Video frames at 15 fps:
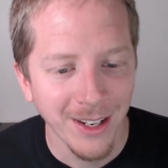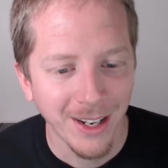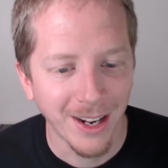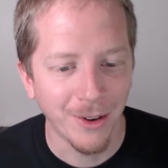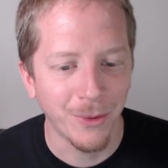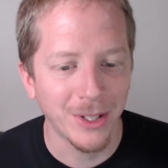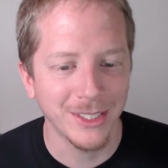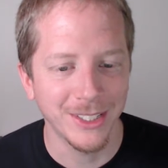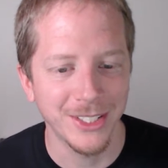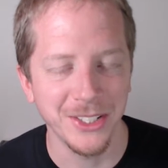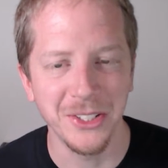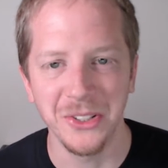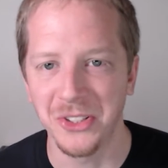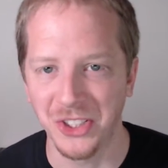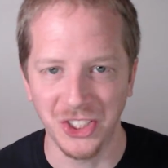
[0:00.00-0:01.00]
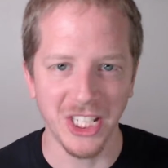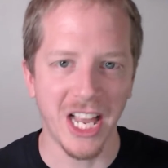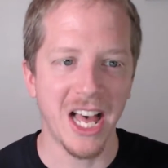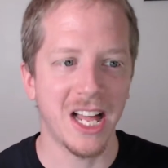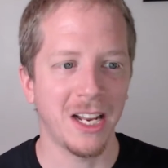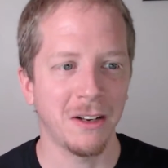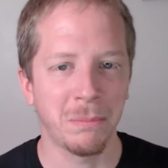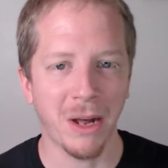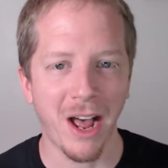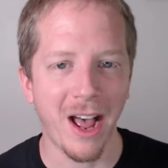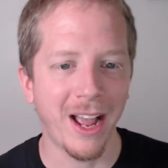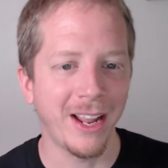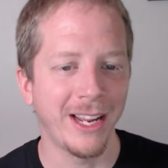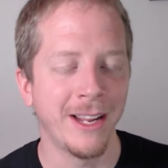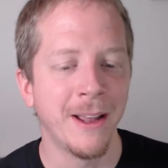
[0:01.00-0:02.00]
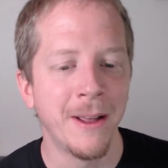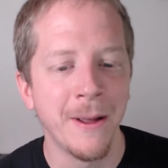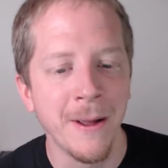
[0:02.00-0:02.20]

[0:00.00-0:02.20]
What to do, sell, buy.